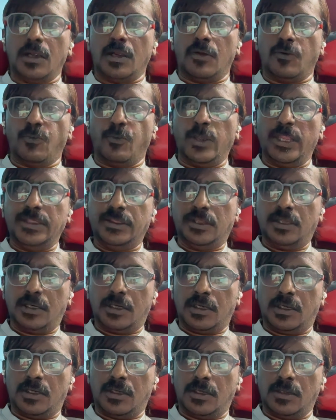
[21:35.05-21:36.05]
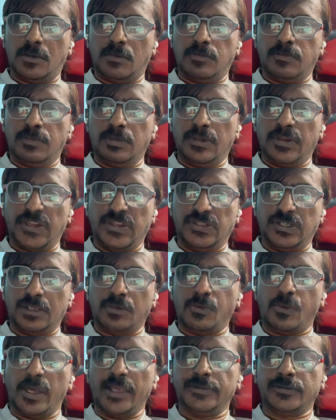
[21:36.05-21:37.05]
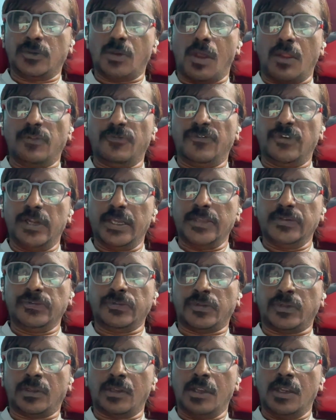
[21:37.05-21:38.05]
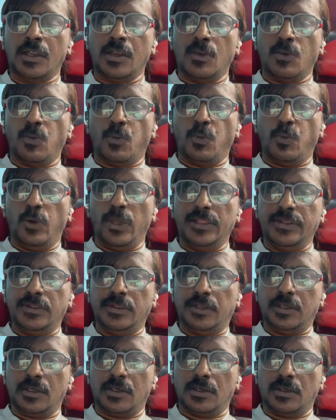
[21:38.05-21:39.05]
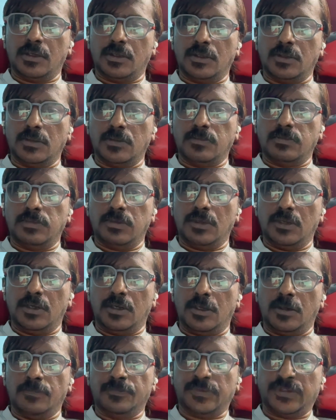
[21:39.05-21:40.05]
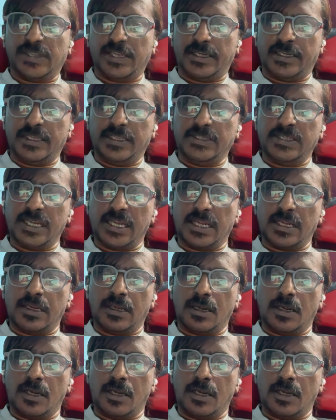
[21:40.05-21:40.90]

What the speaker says: win the region-wise confidence, win the strategic